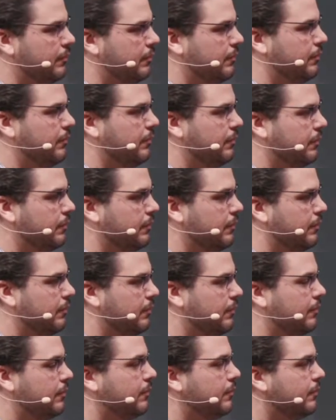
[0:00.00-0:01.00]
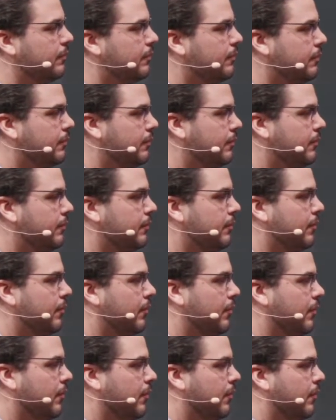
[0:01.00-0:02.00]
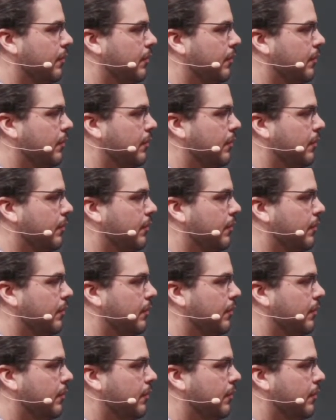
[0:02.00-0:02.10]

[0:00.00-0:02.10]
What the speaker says: (not speaking)